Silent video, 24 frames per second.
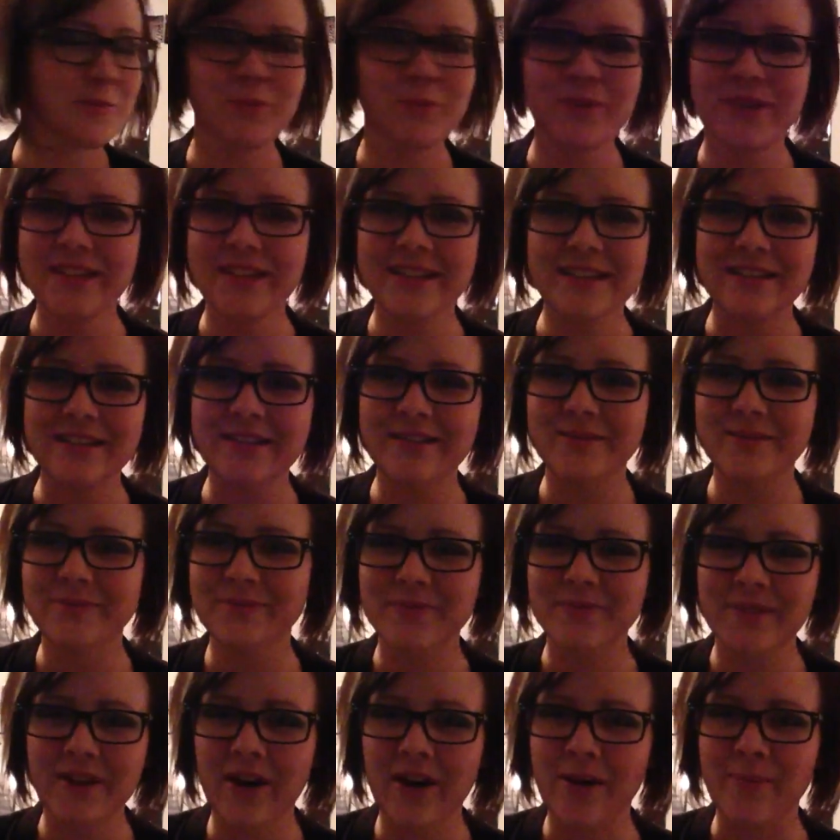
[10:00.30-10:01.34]
wee little
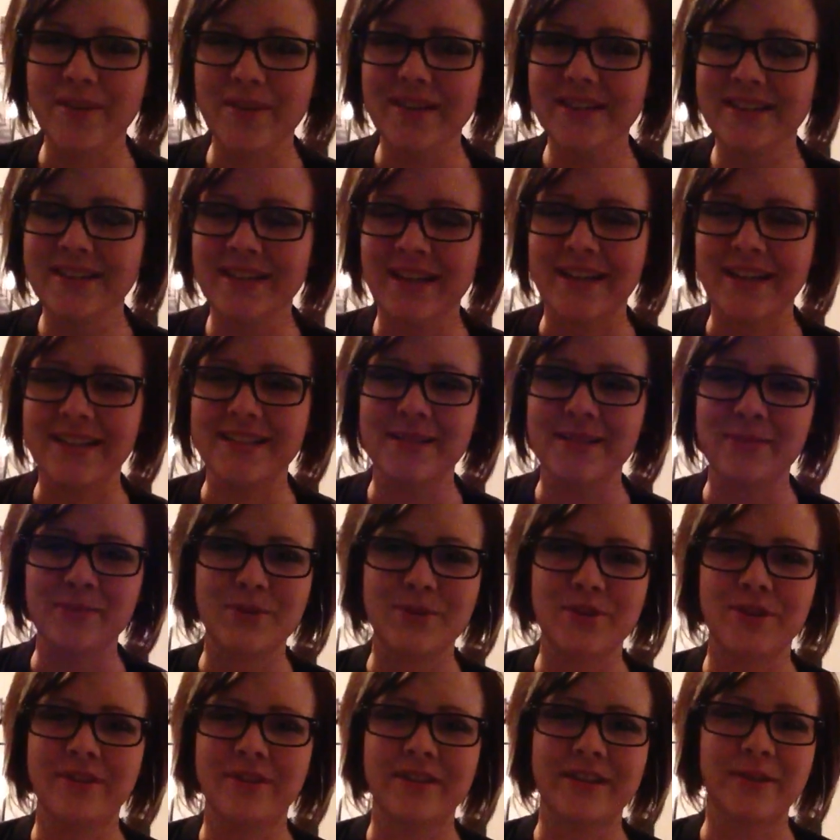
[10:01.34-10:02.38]
hobbit size, I'm
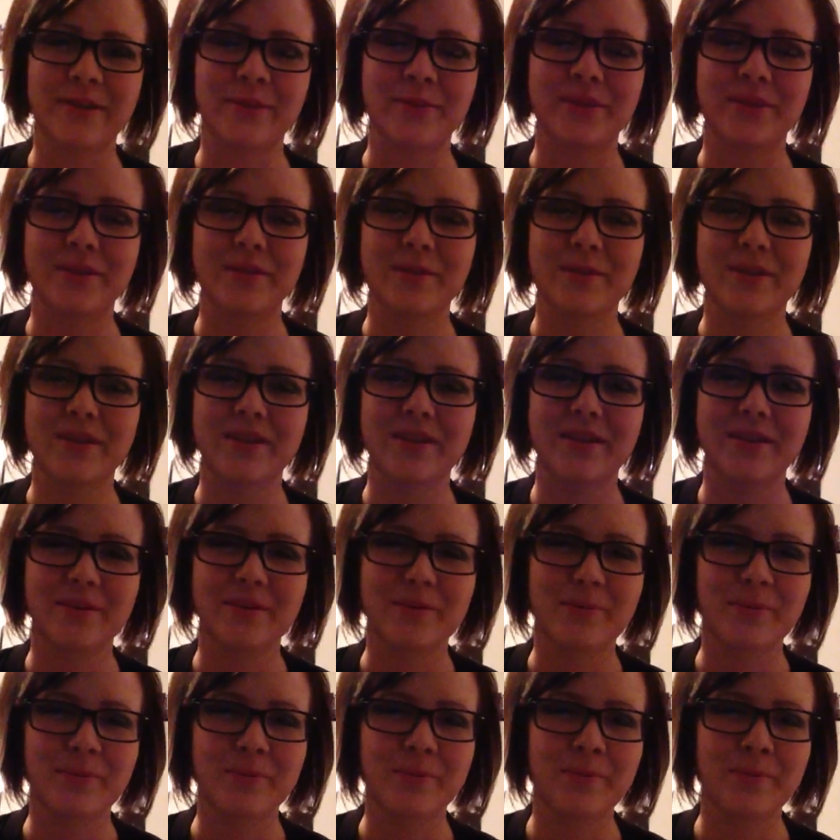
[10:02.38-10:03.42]
sorry, I don't mean to make the
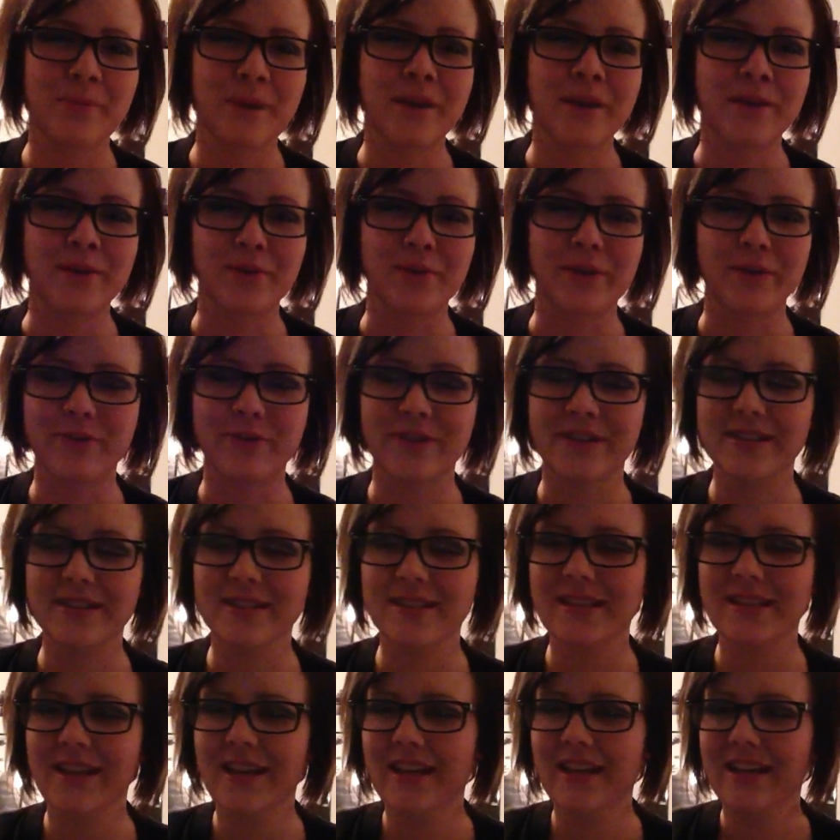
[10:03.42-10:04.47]
pun
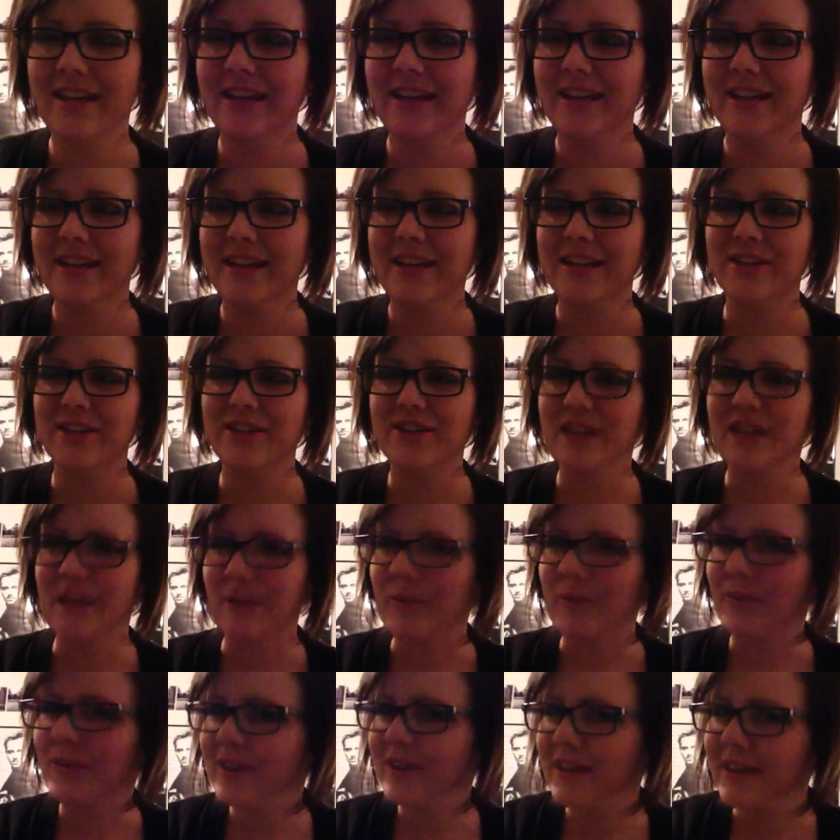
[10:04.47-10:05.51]
reference. He just
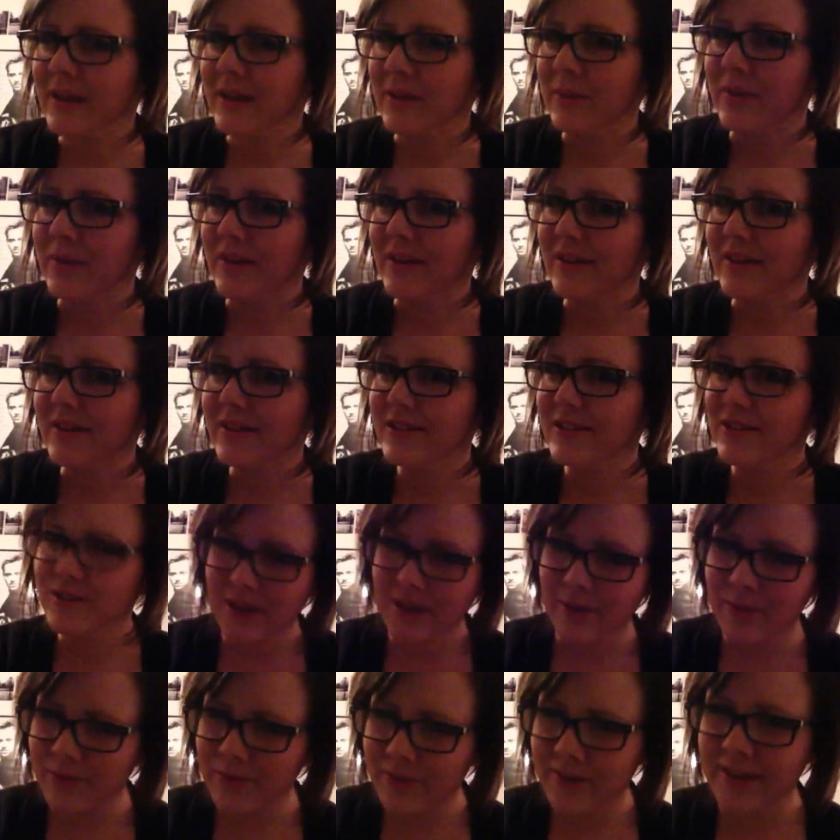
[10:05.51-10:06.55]
kept looking at me. Just
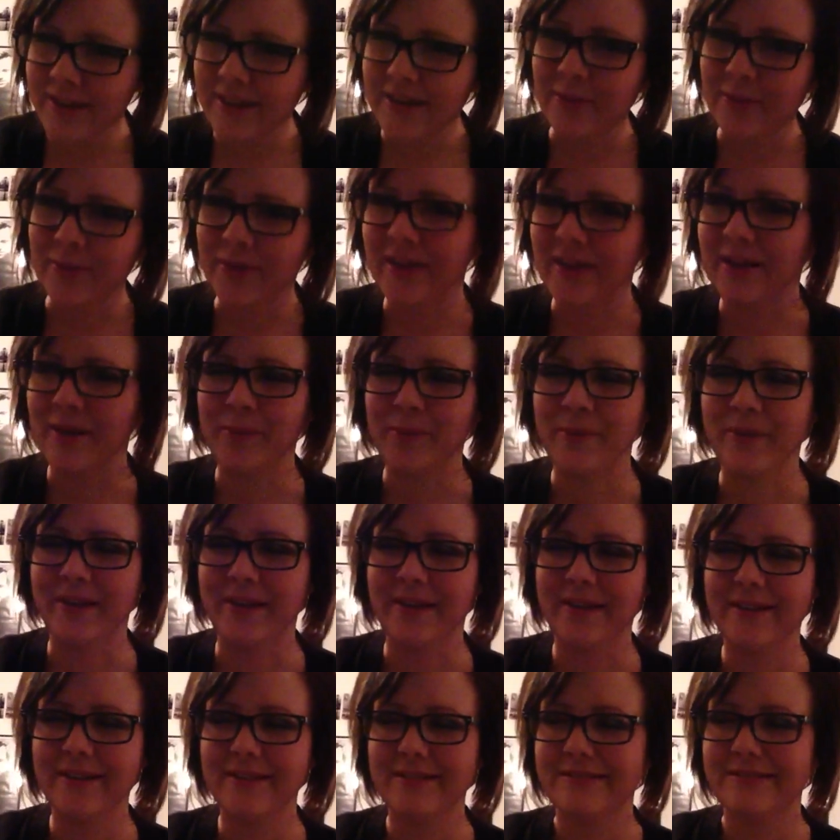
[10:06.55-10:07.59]
kept looking at me, and I'm
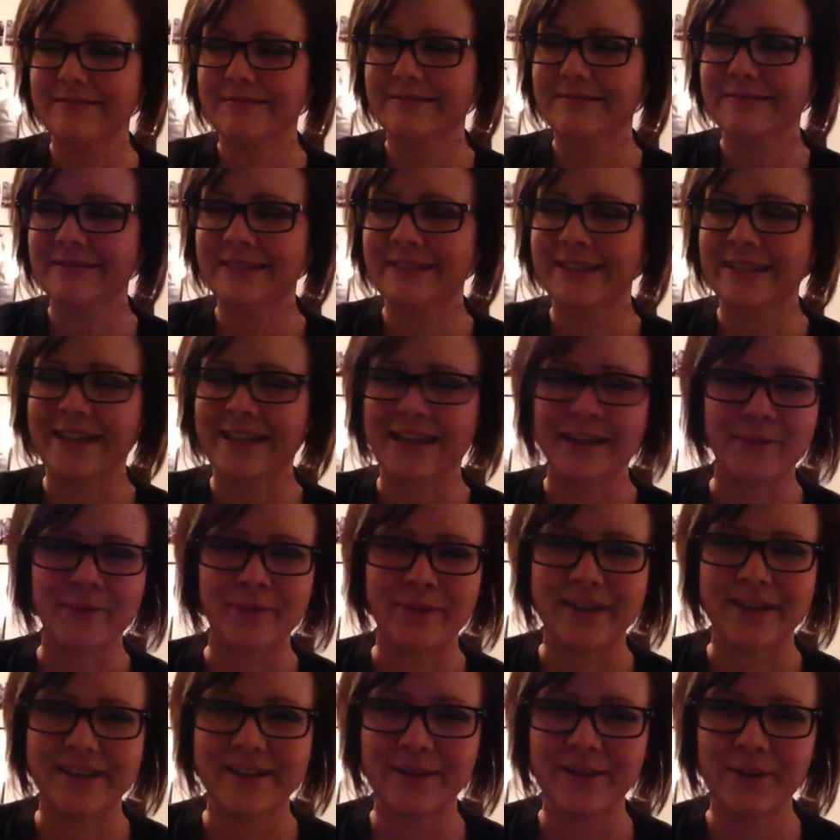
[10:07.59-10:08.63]
like, looking at him
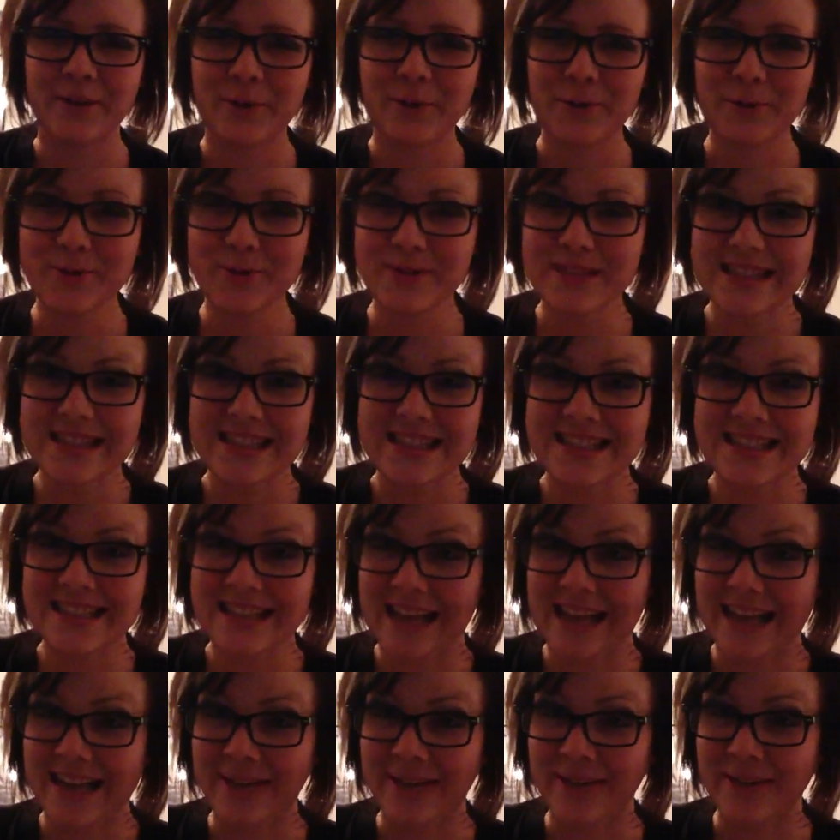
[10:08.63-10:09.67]
like, who's this
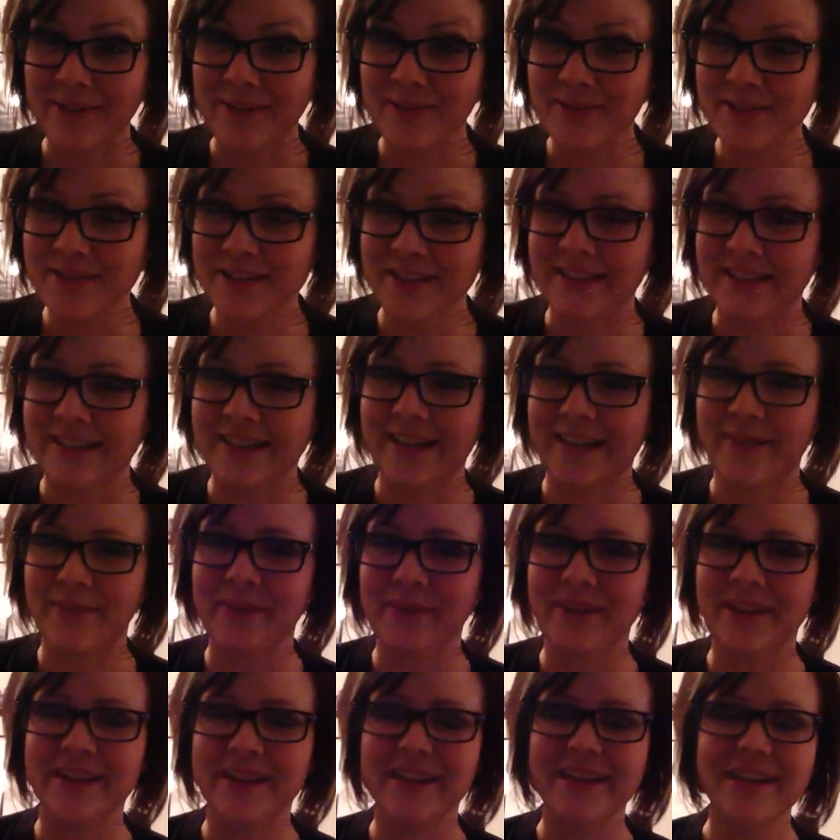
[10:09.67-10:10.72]
guy who keeps staring at
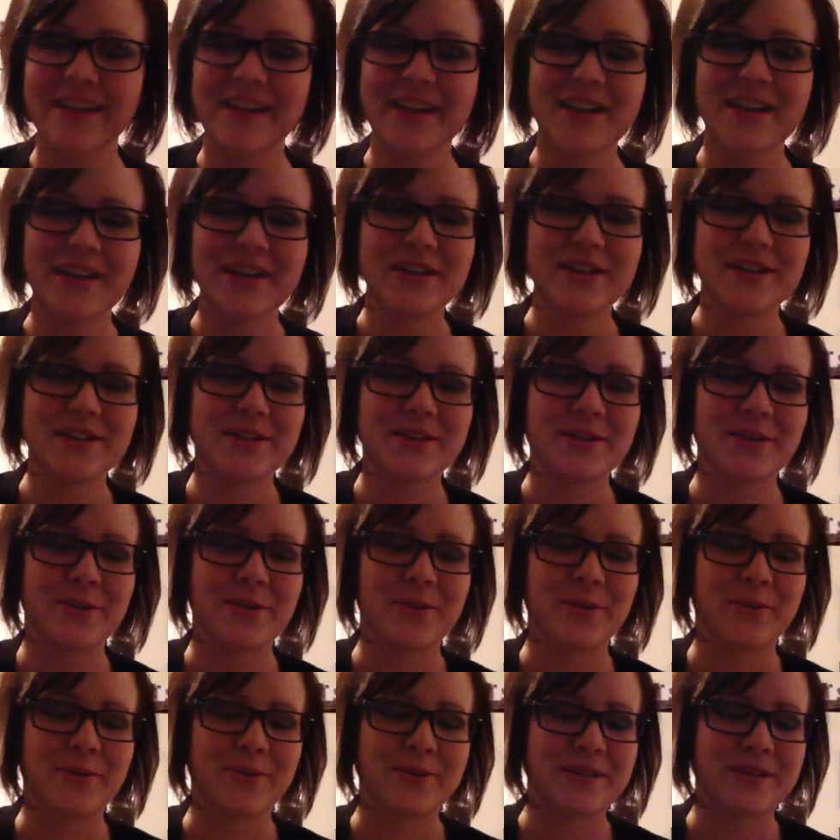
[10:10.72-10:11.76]
me?
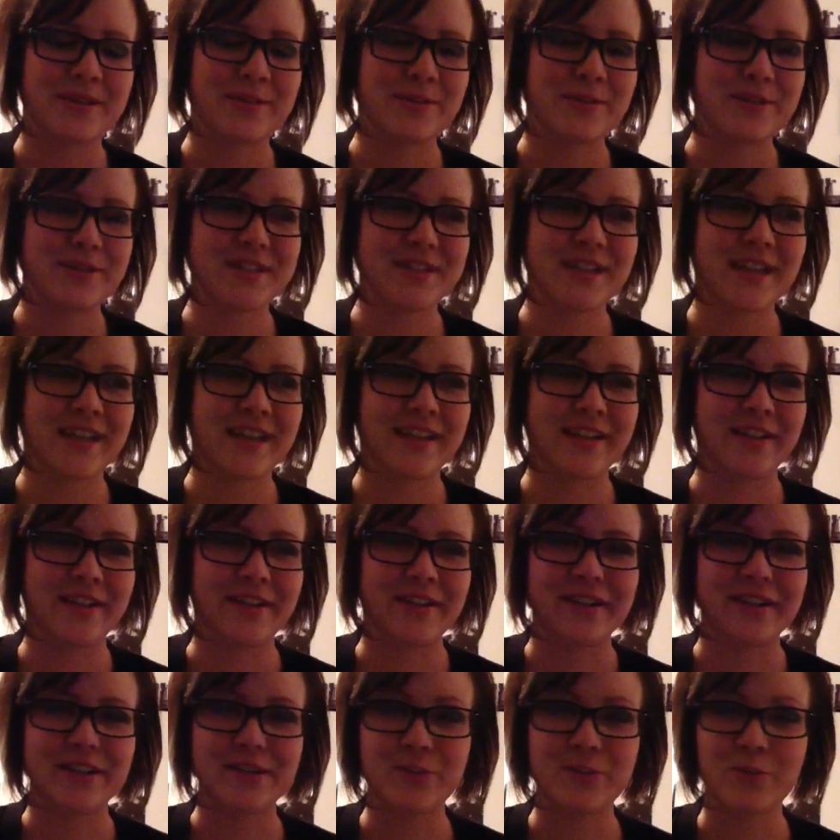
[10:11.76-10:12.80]
So, as I'm just standing there,
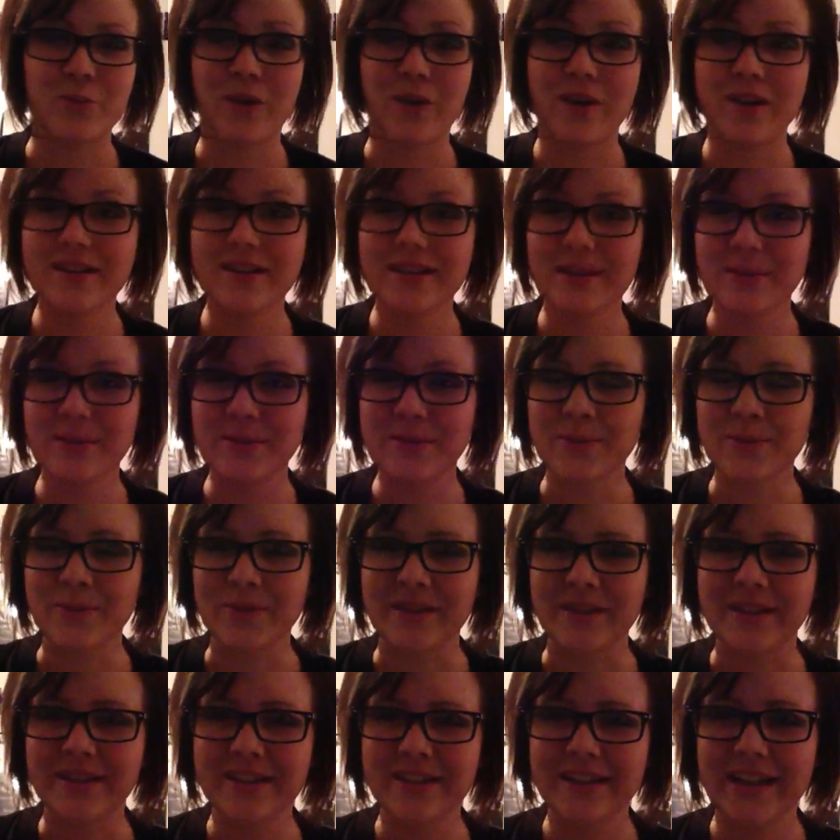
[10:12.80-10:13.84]
he just walks up to
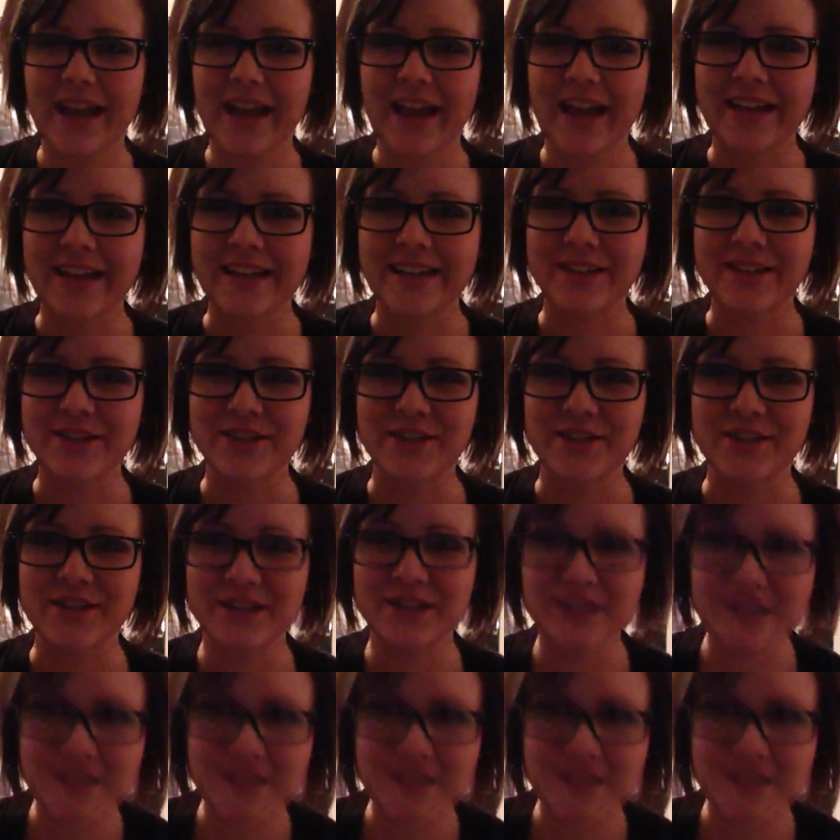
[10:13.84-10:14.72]
me, and he just,